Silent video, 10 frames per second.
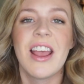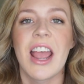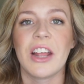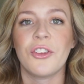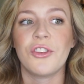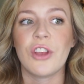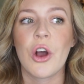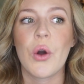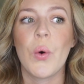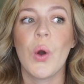And
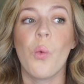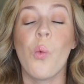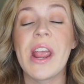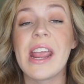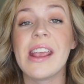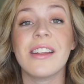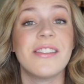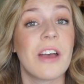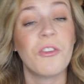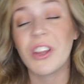so we
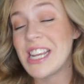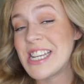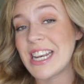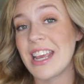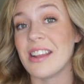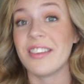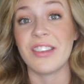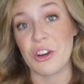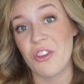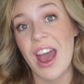definitely didn't
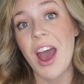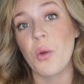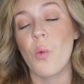consider that